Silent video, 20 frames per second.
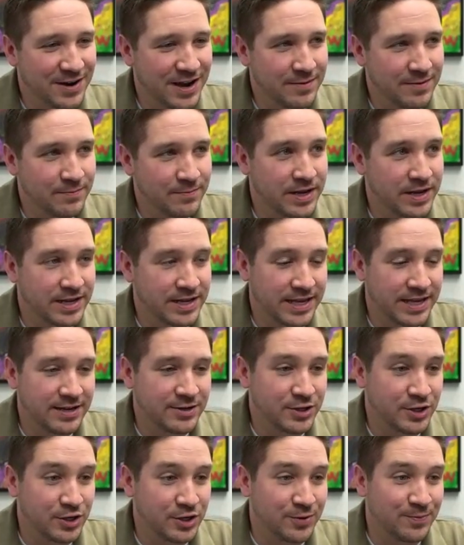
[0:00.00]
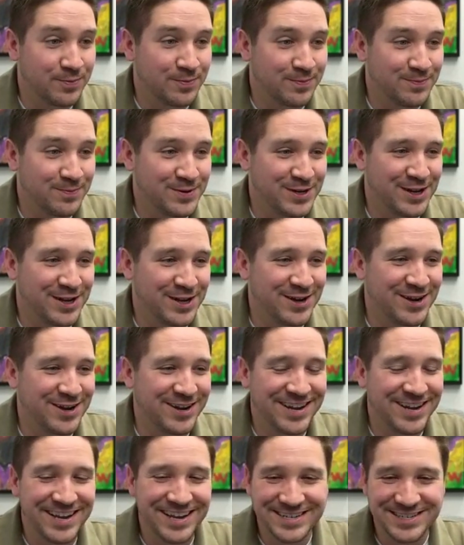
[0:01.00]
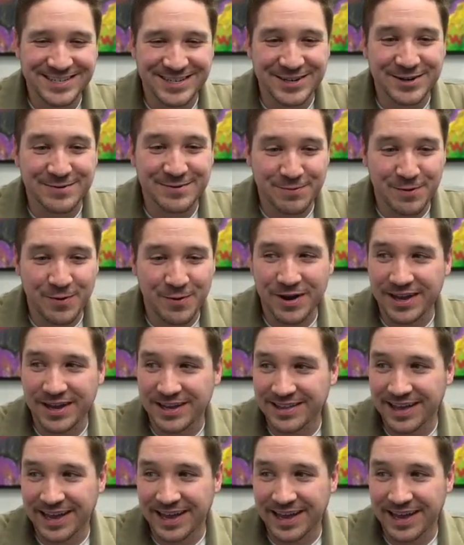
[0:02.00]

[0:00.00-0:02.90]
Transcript: Right. But again, to your point,